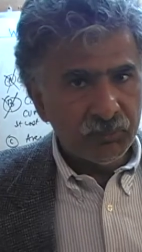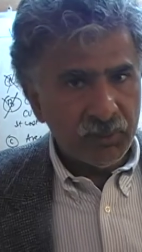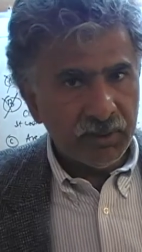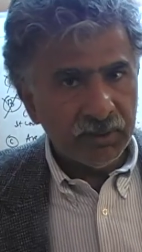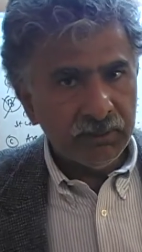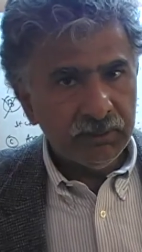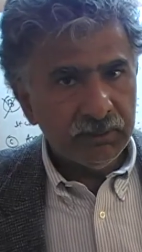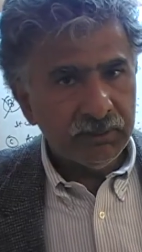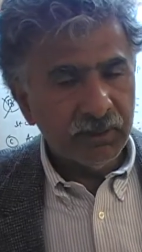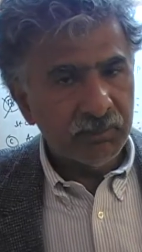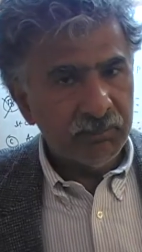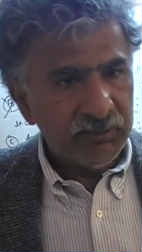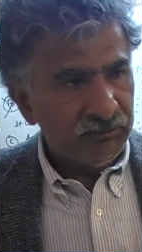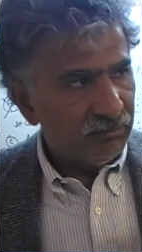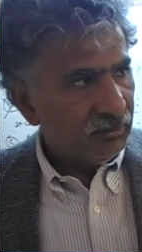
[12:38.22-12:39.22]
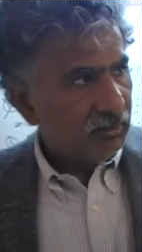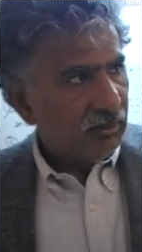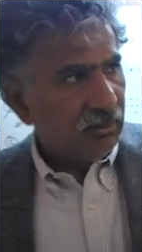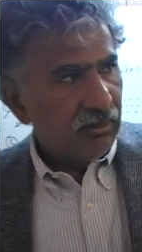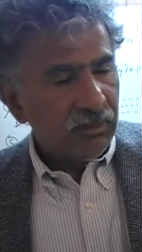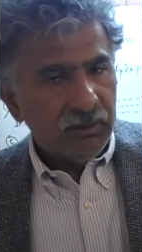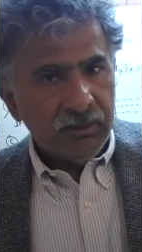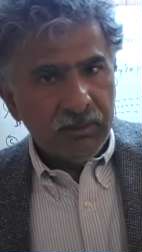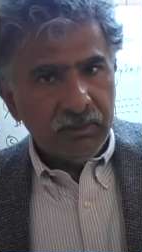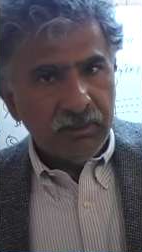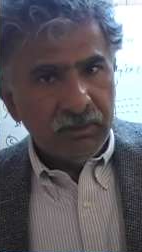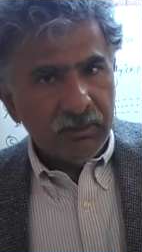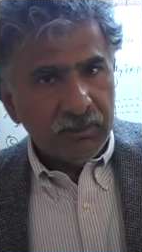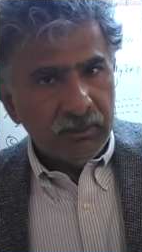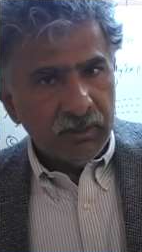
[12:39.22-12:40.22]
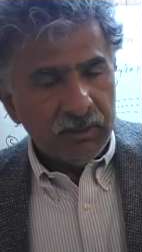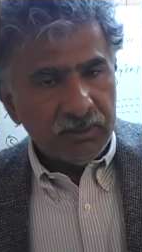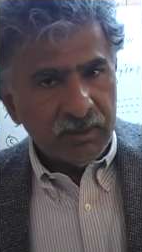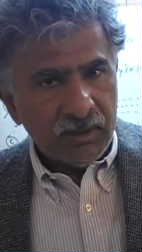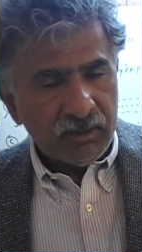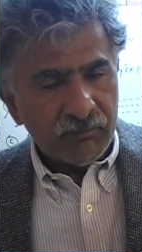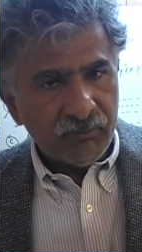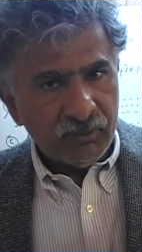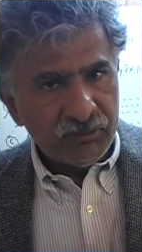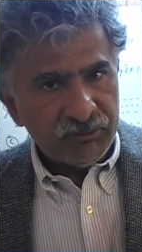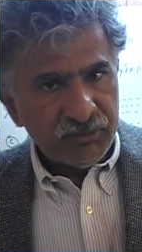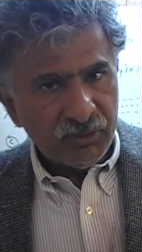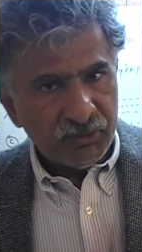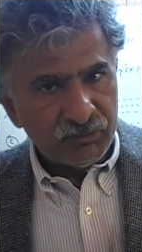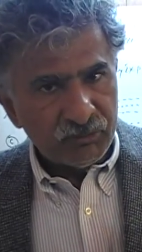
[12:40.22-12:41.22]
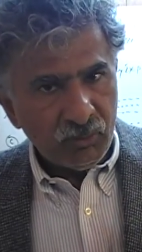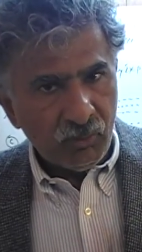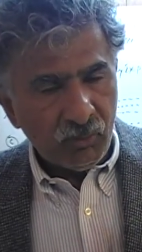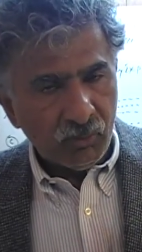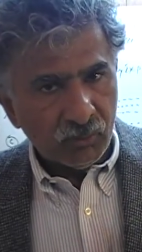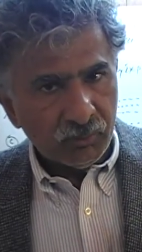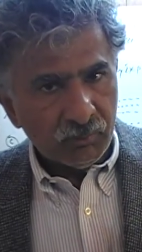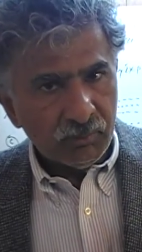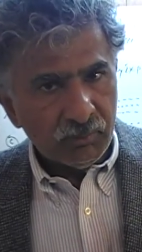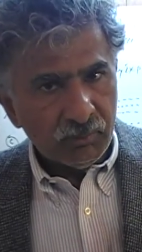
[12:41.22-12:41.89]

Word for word: one, that means the entire first year is gone.